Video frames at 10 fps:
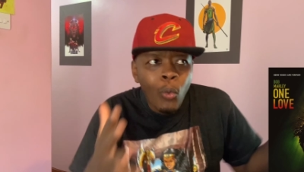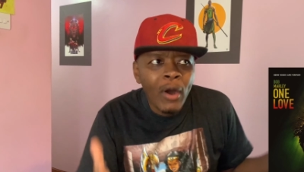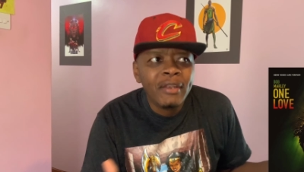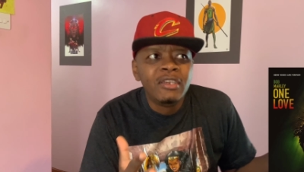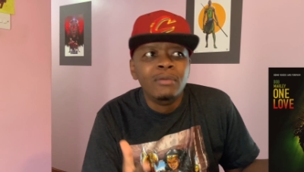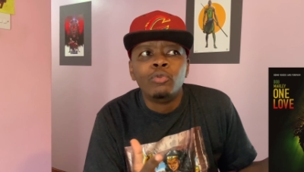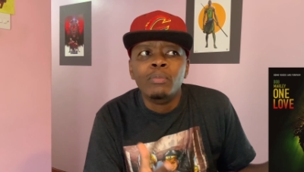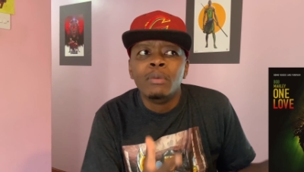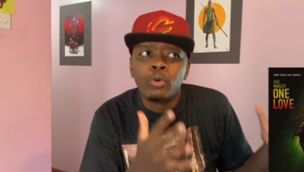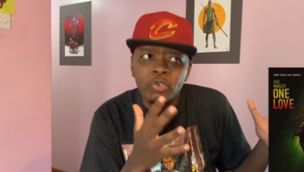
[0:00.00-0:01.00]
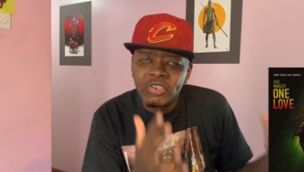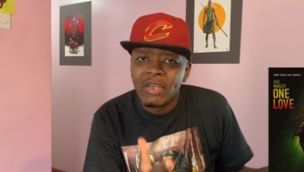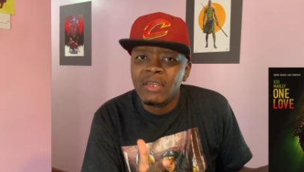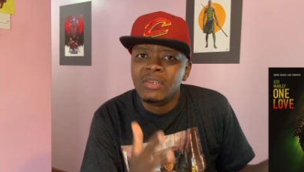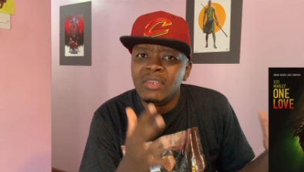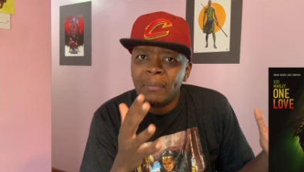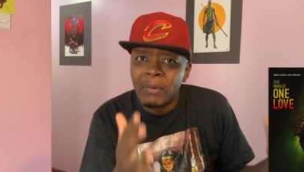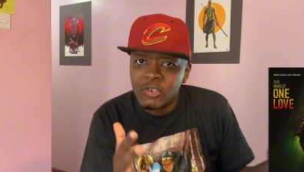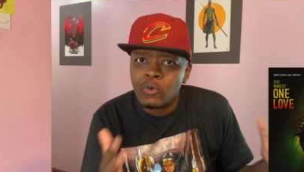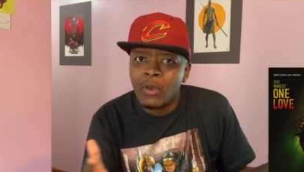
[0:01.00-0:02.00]
want him to be portrayed in a
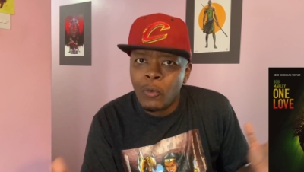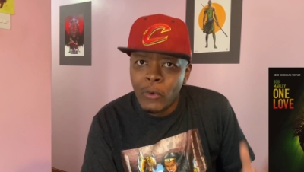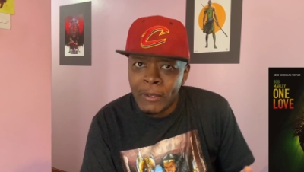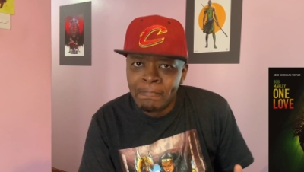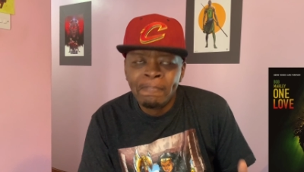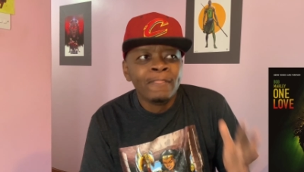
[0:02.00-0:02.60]
particular way.